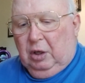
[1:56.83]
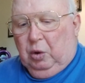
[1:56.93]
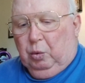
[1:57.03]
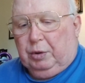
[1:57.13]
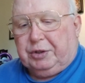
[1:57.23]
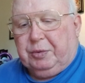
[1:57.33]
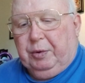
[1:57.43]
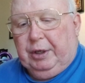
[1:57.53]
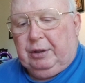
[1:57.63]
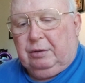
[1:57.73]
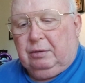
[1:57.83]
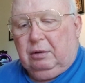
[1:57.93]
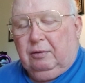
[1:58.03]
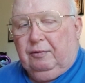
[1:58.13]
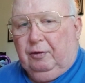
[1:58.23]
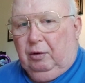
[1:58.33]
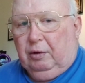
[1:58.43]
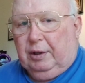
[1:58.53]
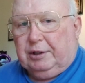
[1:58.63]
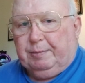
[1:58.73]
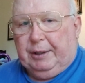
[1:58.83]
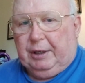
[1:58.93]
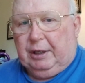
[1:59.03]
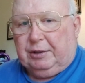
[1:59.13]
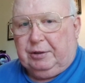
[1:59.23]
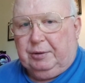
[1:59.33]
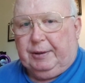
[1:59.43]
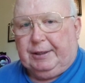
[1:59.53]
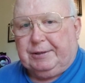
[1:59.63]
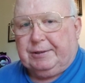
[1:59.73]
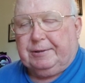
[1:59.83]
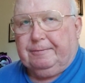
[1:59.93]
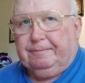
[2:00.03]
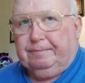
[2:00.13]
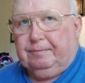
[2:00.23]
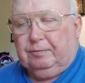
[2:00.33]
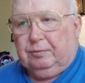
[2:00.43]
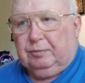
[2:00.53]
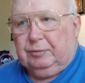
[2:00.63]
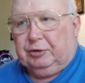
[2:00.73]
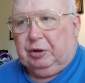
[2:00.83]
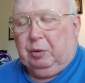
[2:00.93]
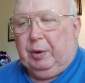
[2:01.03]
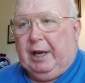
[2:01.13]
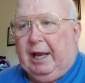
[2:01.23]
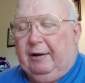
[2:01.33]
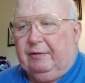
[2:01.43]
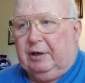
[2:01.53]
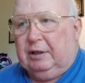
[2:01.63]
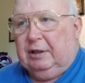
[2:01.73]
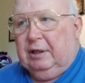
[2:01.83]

was written for us, but not to us. So we have a